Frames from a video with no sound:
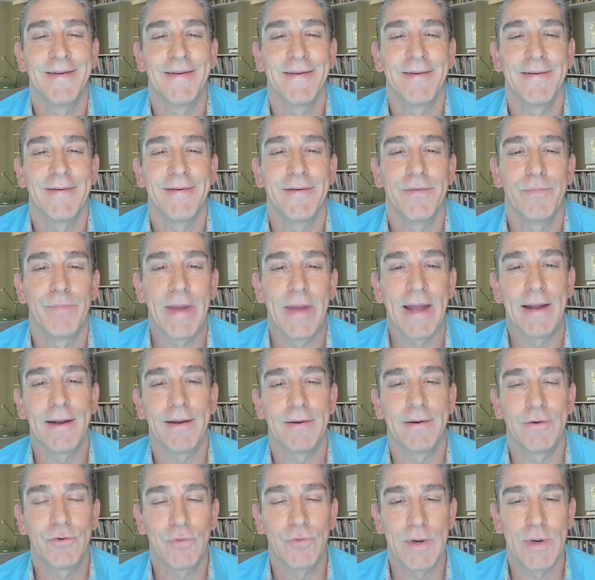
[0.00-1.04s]
Back
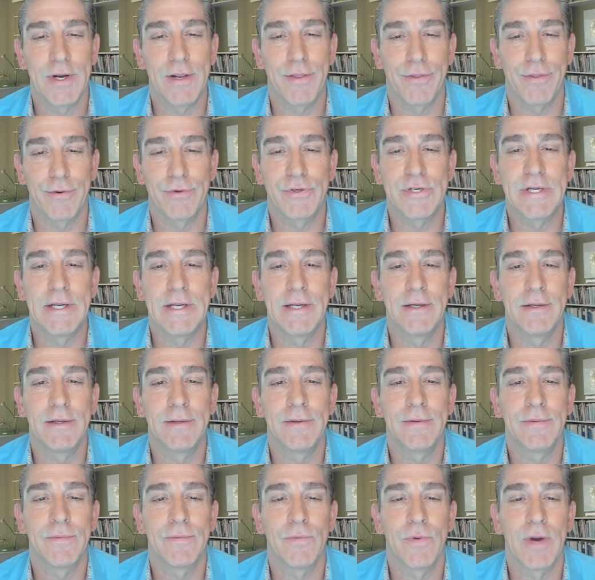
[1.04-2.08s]
in
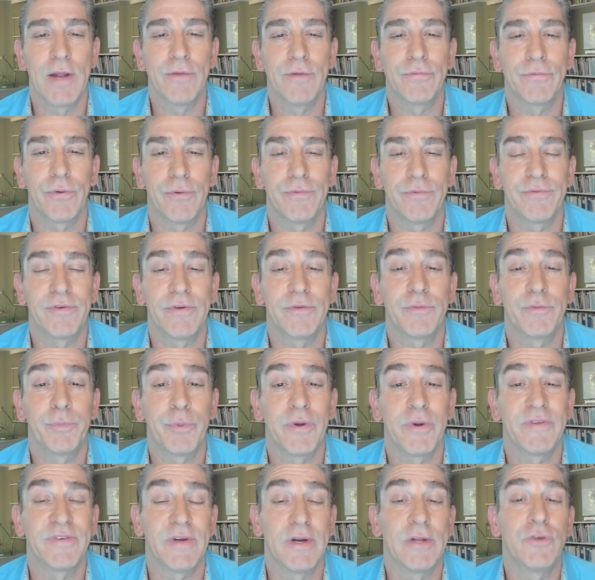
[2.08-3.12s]
2013, when I served as
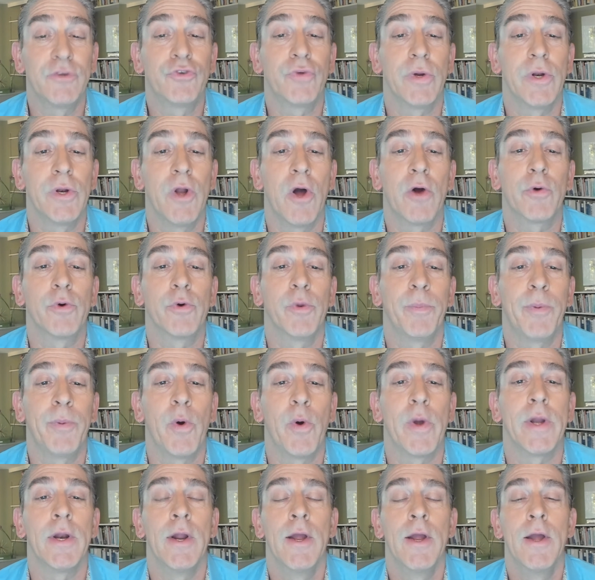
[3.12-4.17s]
presidential inaugural
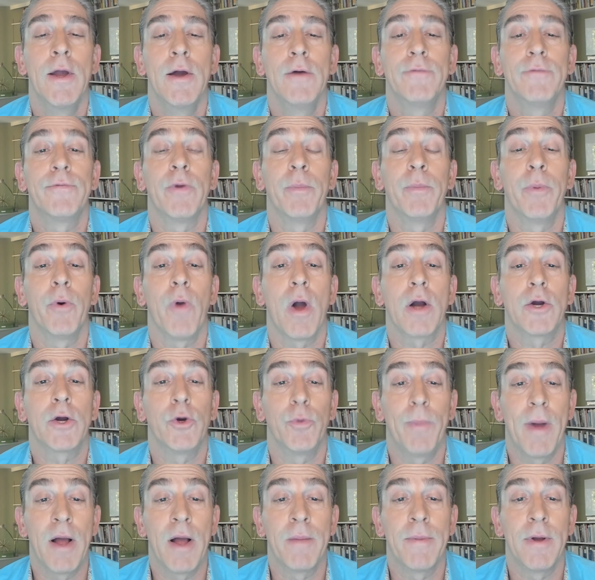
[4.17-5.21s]
poet for Barack
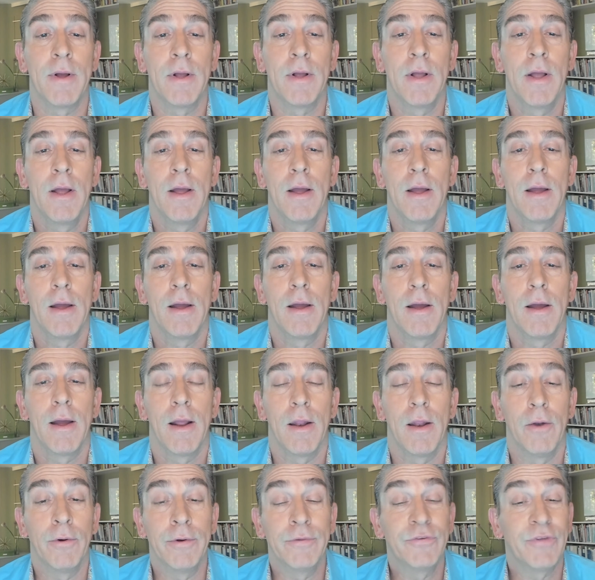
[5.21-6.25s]
Obama, I
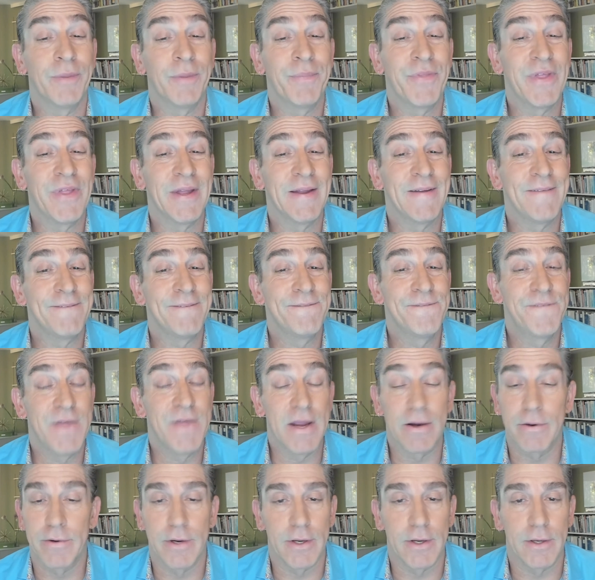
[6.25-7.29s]
learned something
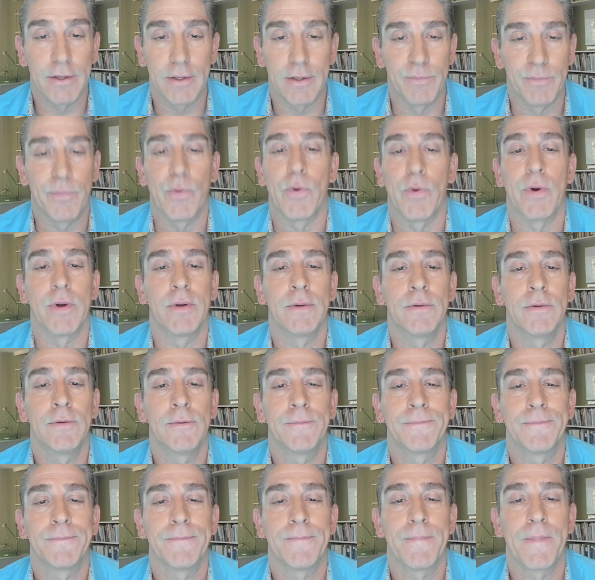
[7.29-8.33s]
very important.
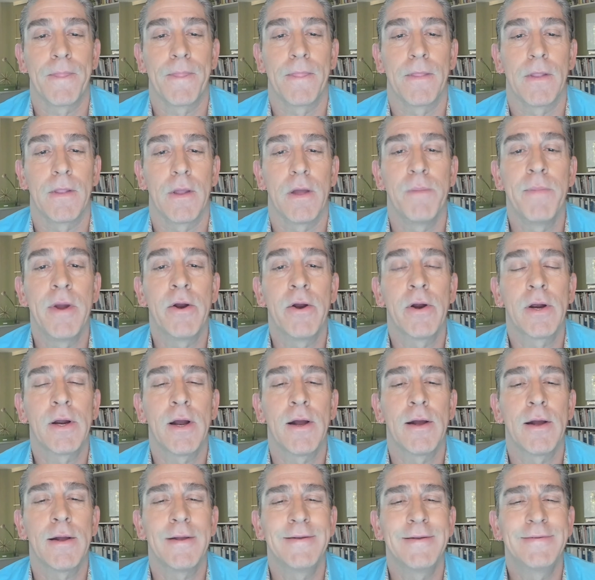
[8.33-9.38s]

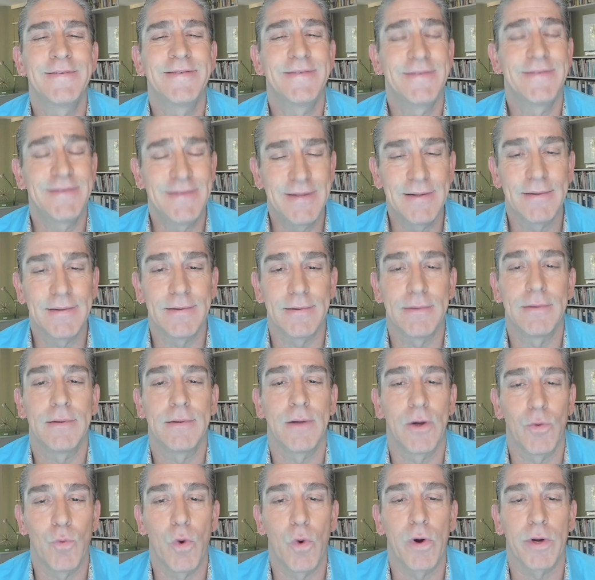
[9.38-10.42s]
America is still a
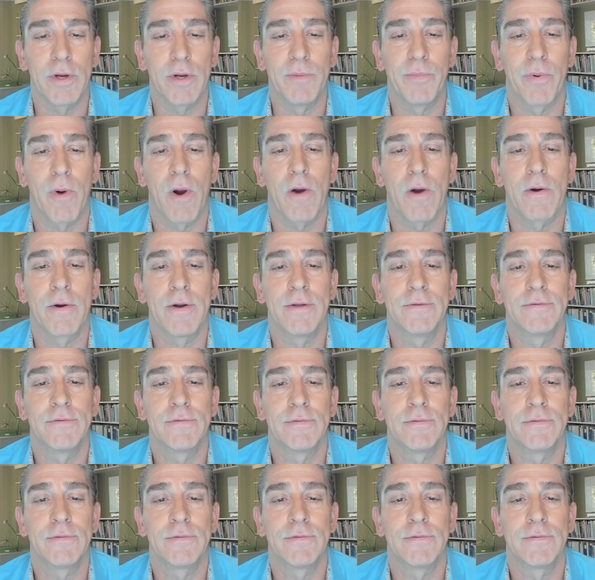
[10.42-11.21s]
work in progress,